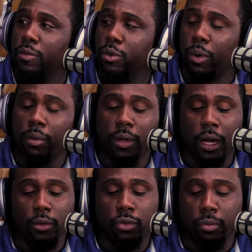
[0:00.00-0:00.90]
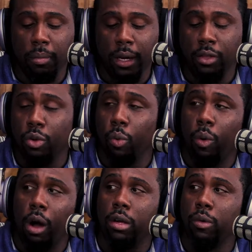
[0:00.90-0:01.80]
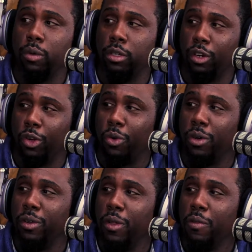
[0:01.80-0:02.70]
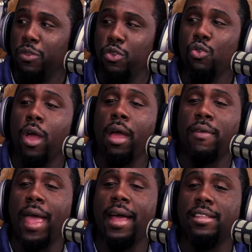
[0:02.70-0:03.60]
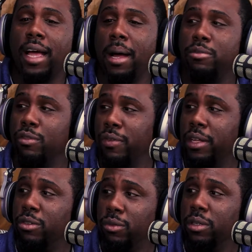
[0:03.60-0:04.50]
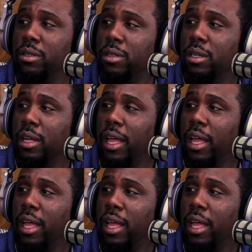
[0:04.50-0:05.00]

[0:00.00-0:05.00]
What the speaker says: you're right with God, you submitting, you're walking with the Lord, you have had times of victory. Right.